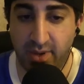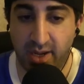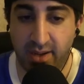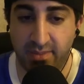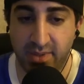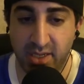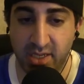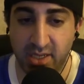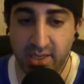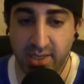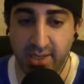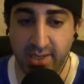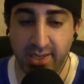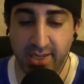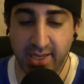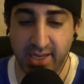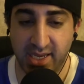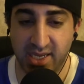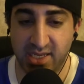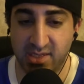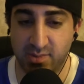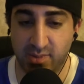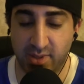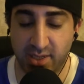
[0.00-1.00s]
Obama,
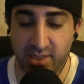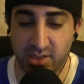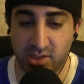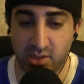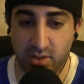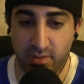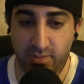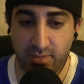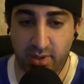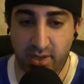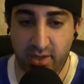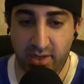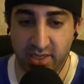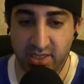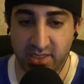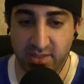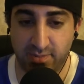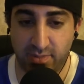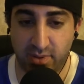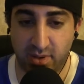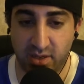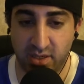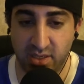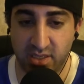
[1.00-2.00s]
as well as her party's
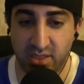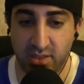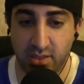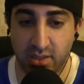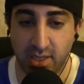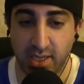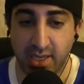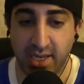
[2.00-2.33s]
party,